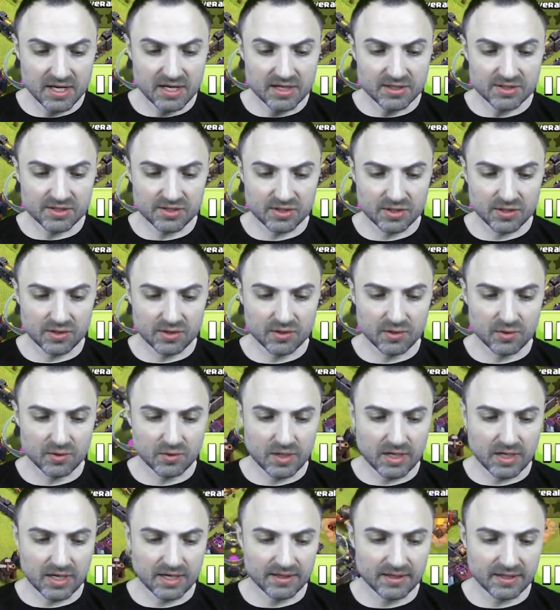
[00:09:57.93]

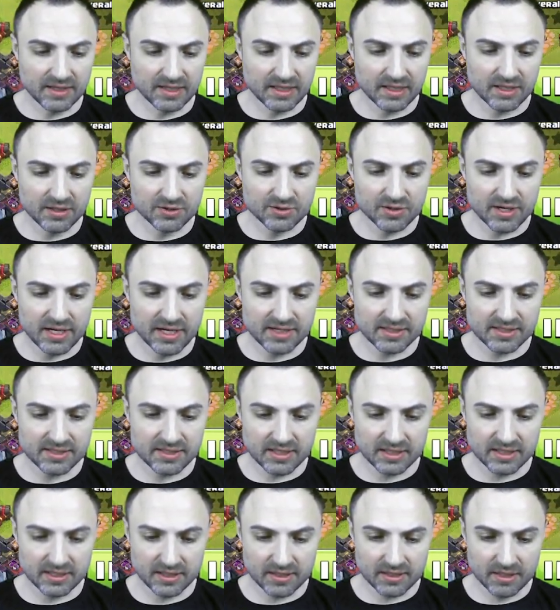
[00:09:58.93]
So the E-Drags
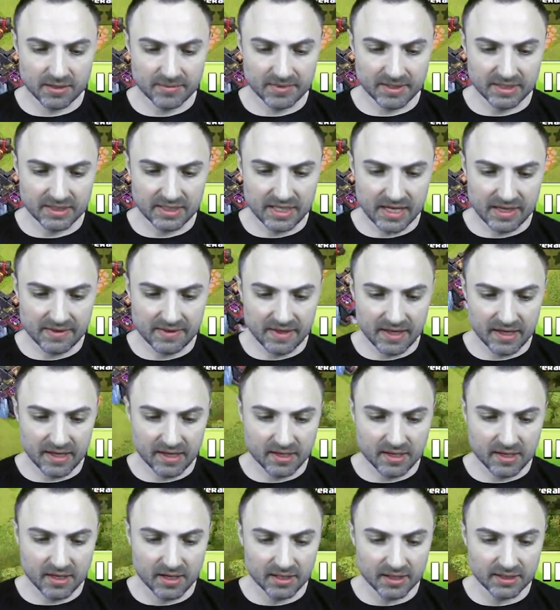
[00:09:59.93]
kind of come in and they
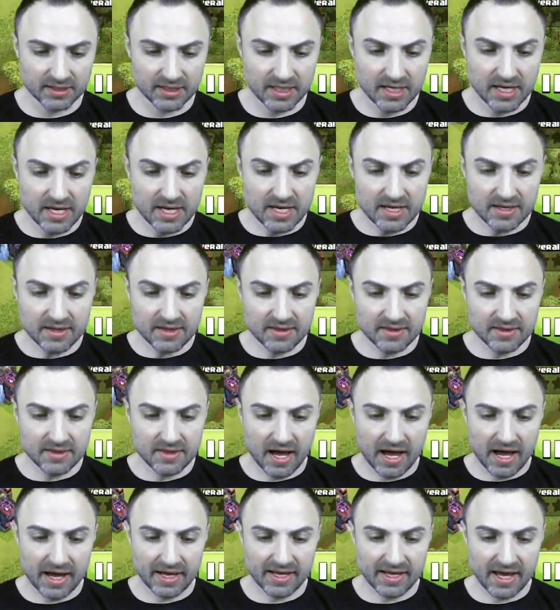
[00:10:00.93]
cut.
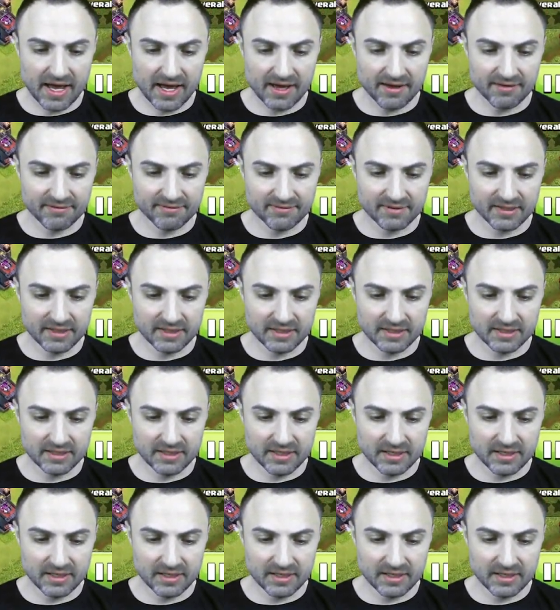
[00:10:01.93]
I have the